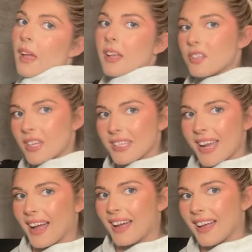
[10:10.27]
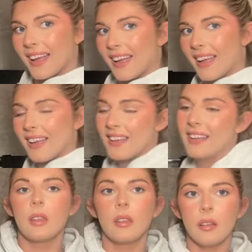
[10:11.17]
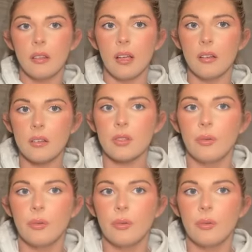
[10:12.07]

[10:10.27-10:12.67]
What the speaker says: chit chat. That looks